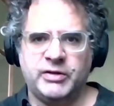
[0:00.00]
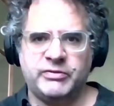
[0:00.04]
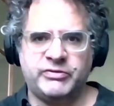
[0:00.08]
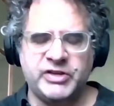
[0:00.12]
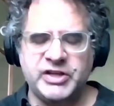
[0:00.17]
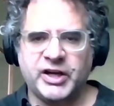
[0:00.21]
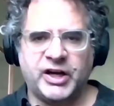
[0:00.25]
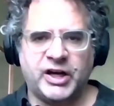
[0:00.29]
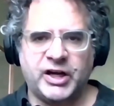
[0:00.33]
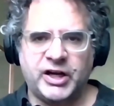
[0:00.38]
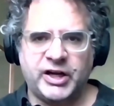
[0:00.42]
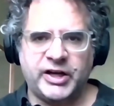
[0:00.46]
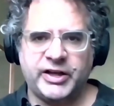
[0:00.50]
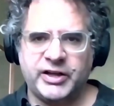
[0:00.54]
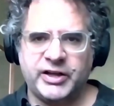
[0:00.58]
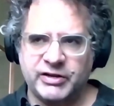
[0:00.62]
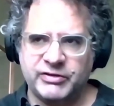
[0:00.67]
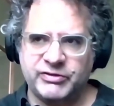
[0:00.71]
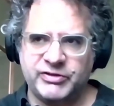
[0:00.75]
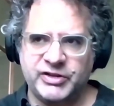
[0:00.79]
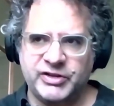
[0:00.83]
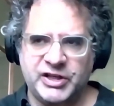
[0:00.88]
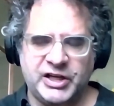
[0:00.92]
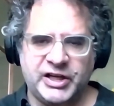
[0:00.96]
DI and
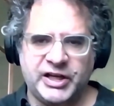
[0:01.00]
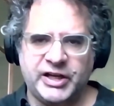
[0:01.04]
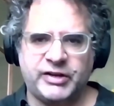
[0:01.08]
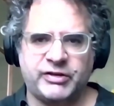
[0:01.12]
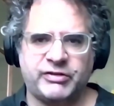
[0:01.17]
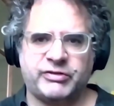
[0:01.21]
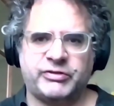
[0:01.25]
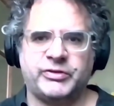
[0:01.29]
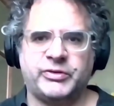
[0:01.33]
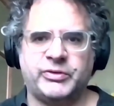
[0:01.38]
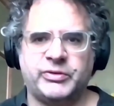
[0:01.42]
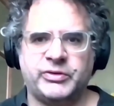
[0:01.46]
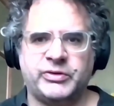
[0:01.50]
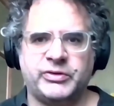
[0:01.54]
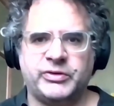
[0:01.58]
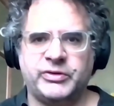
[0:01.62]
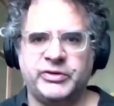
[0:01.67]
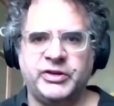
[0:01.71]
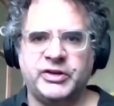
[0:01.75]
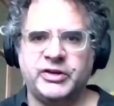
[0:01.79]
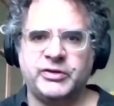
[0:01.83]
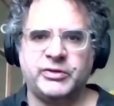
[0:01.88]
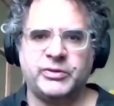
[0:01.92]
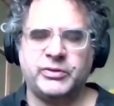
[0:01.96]
a DS or,
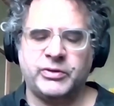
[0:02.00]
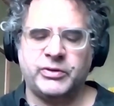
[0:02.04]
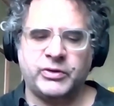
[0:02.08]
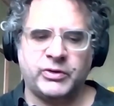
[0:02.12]
you know,